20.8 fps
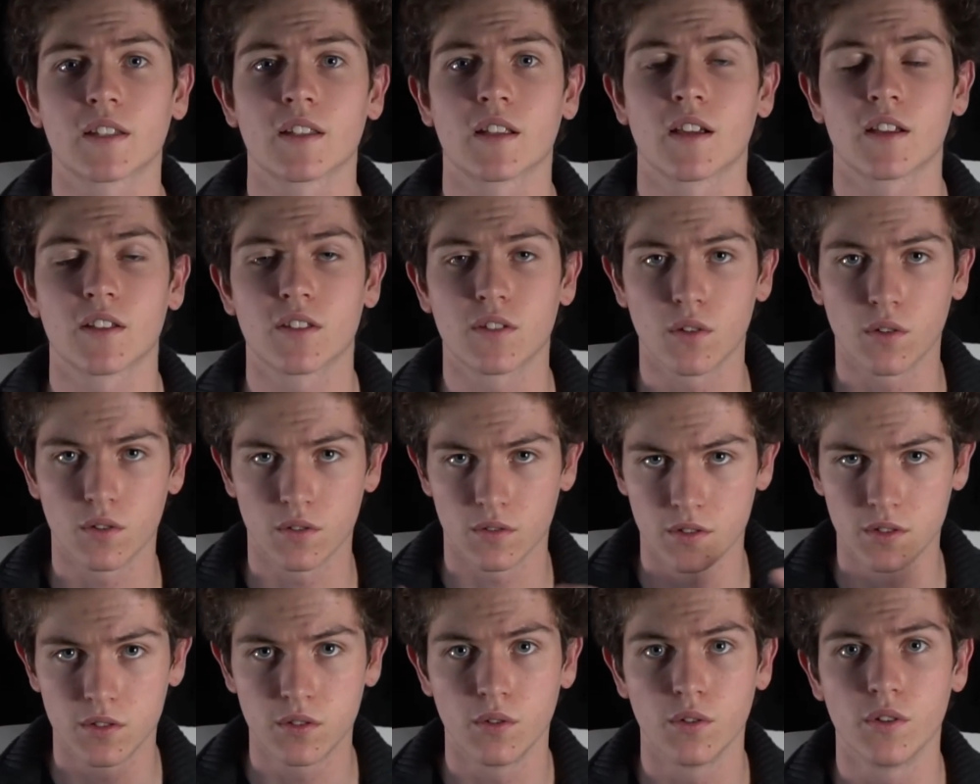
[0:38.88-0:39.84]
that I thought
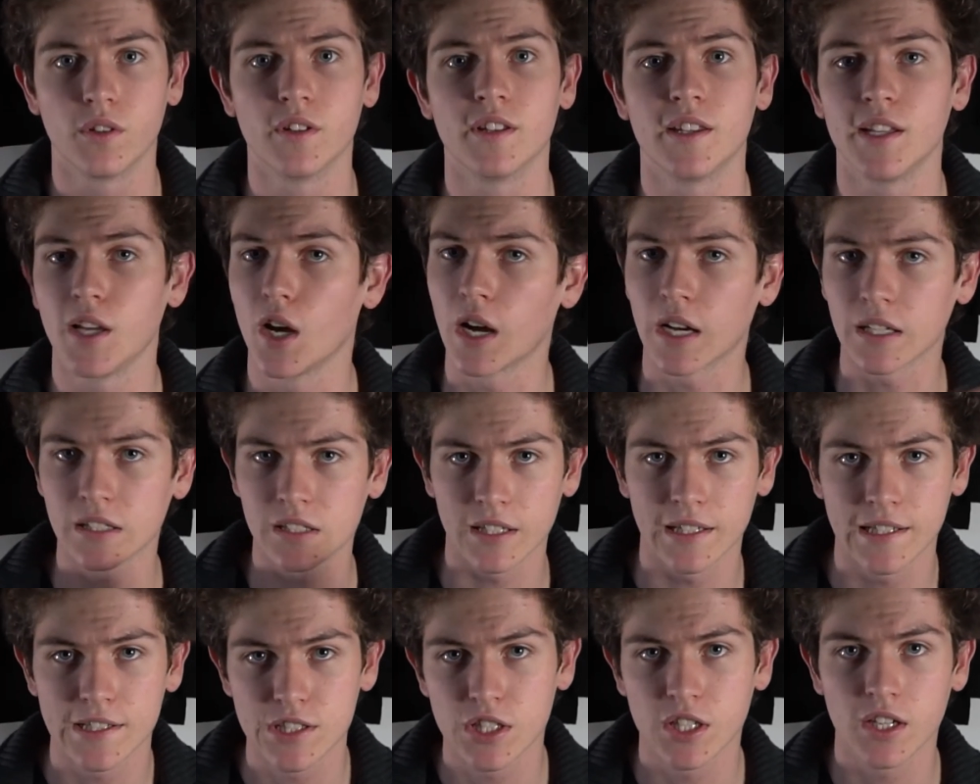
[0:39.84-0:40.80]
suited the
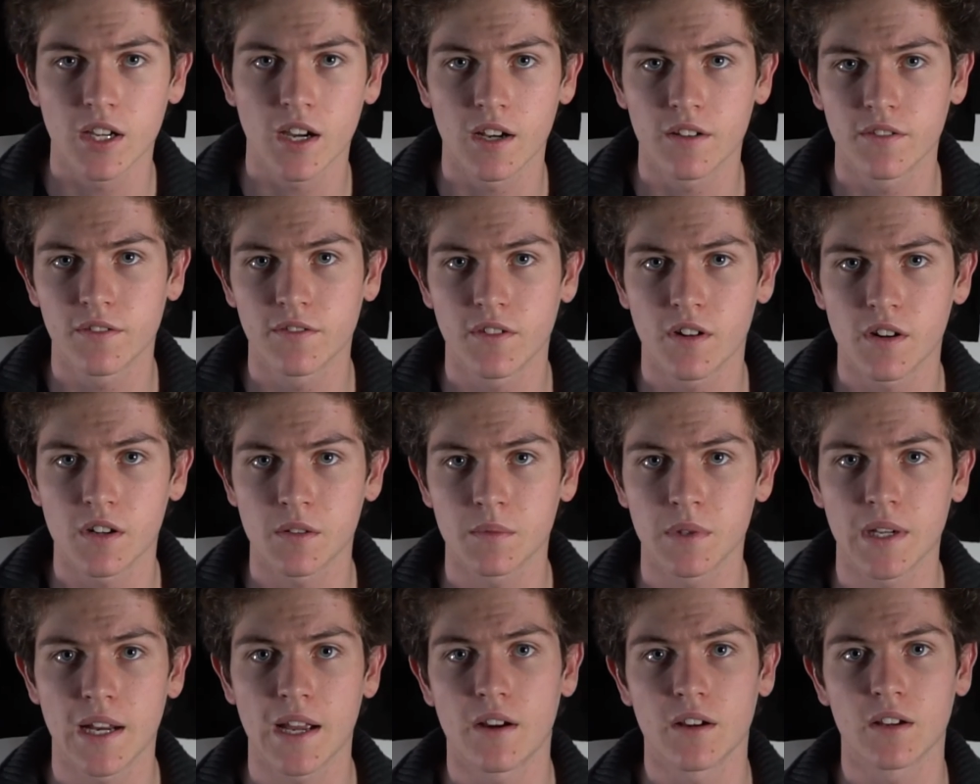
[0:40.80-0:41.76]
isolation kind of
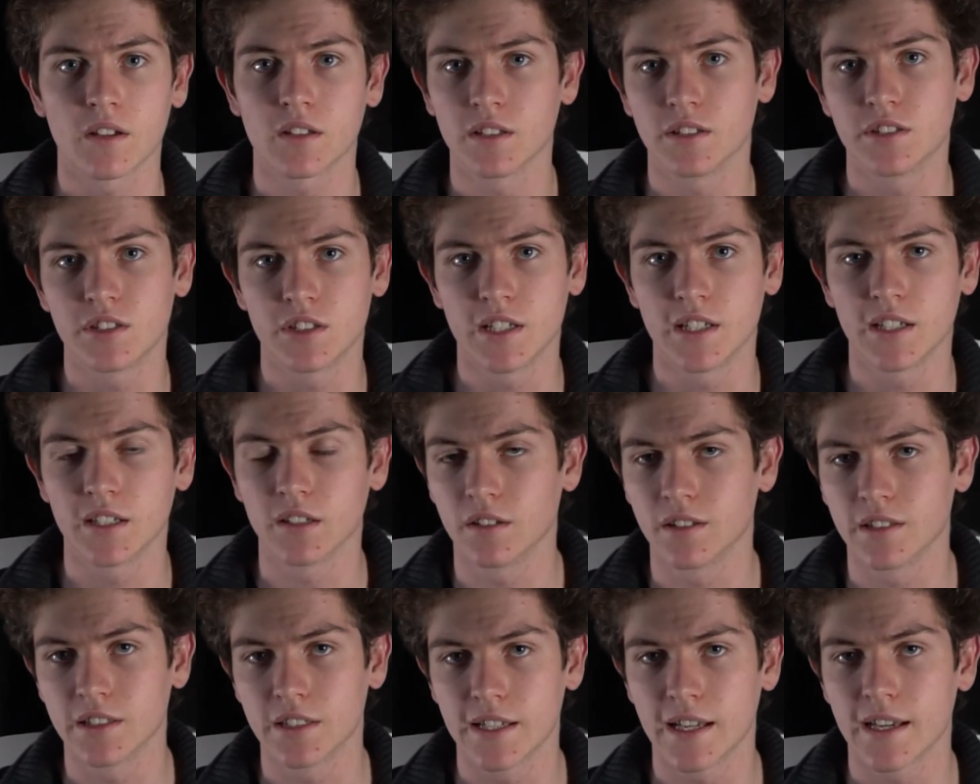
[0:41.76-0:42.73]
environment, how it glitched in,
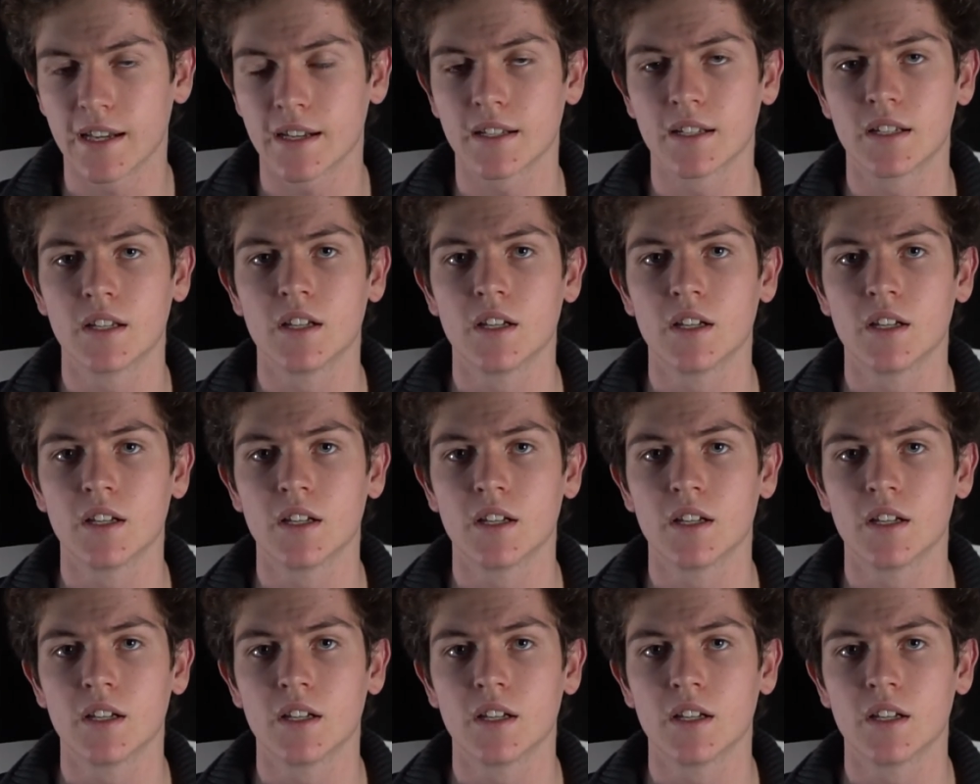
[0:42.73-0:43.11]
glitched out.